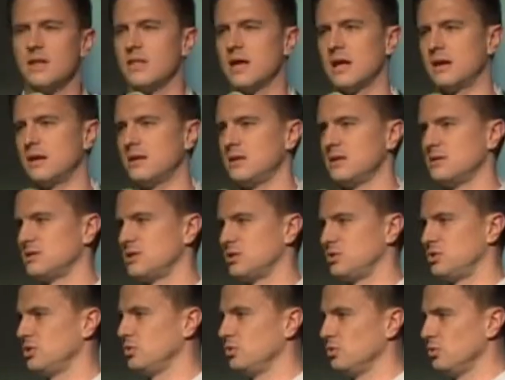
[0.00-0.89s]
that it is
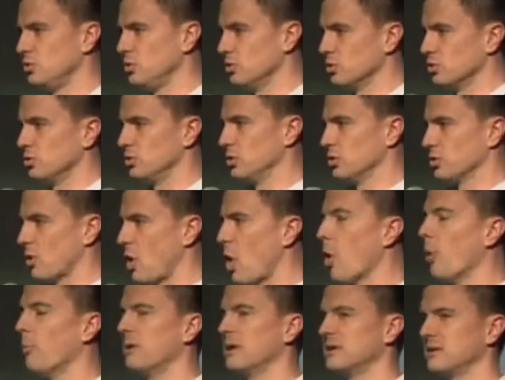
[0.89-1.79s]
that
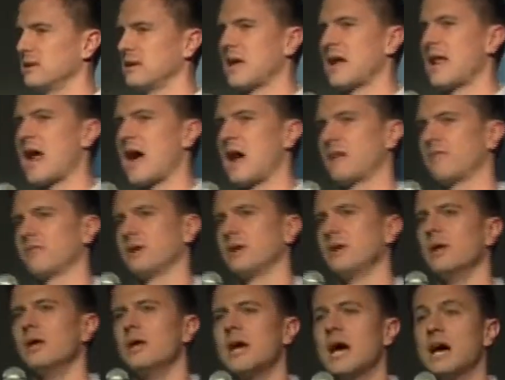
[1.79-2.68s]
you're hoping to get out of
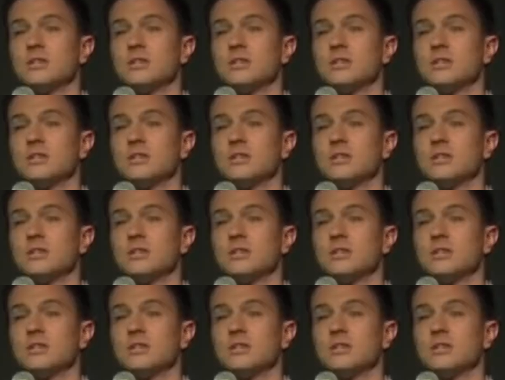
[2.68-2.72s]
it.